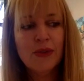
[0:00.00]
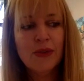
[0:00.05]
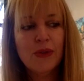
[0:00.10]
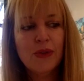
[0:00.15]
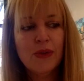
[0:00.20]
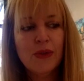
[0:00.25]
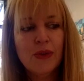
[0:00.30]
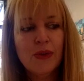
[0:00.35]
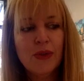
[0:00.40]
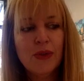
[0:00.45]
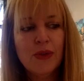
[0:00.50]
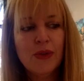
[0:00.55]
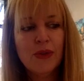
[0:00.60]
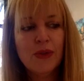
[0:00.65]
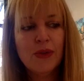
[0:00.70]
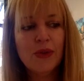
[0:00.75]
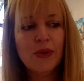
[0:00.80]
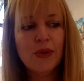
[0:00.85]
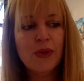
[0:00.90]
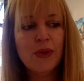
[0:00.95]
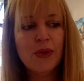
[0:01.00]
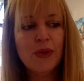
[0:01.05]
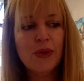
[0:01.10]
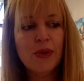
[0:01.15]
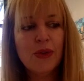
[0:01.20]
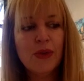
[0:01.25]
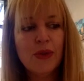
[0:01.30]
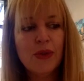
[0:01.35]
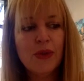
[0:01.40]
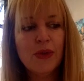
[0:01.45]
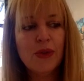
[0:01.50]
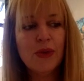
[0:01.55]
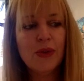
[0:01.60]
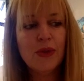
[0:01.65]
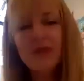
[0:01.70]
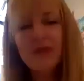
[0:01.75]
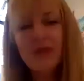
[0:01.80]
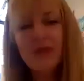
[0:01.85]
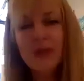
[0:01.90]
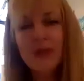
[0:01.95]
So what if
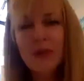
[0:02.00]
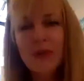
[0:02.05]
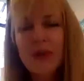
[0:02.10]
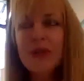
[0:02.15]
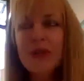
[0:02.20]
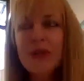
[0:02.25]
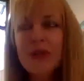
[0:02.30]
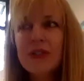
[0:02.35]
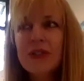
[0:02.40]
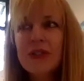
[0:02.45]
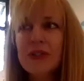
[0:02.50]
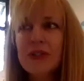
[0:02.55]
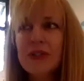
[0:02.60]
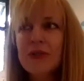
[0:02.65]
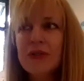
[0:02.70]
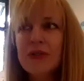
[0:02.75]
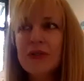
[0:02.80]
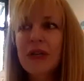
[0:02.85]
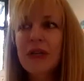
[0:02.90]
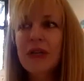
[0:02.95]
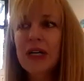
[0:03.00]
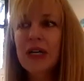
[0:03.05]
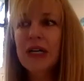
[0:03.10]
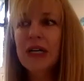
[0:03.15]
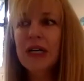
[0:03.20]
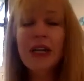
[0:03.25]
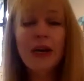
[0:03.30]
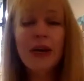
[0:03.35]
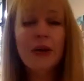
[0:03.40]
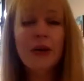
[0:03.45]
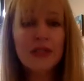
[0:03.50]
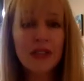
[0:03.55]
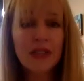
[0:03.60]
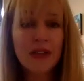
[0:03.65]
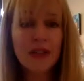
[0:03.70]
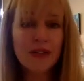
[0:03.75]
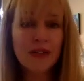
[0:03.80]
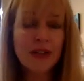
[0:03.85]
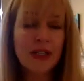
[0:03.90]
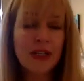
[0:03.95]
we were to allow
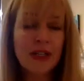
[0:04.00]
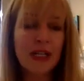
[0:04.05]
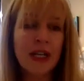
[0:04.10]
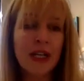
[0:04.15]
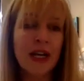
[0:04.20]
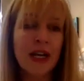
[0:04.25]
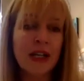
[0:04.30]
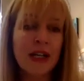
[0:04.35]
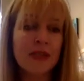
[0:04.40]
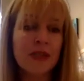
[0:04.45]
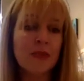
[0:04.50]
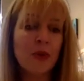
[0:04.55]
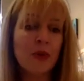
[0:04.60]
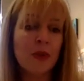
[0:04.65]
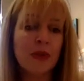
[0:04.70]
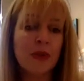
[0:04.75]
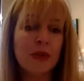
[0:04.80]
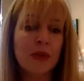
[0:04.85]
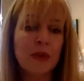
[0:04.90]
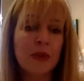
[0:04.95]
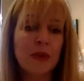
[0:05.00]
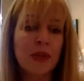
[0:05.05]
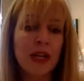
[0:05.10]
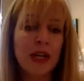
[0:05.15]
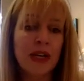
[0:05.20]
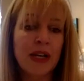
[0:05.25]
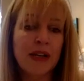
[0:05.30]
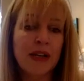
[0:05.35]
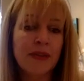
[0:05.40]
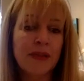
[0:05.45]
ourselves to connect more with the planet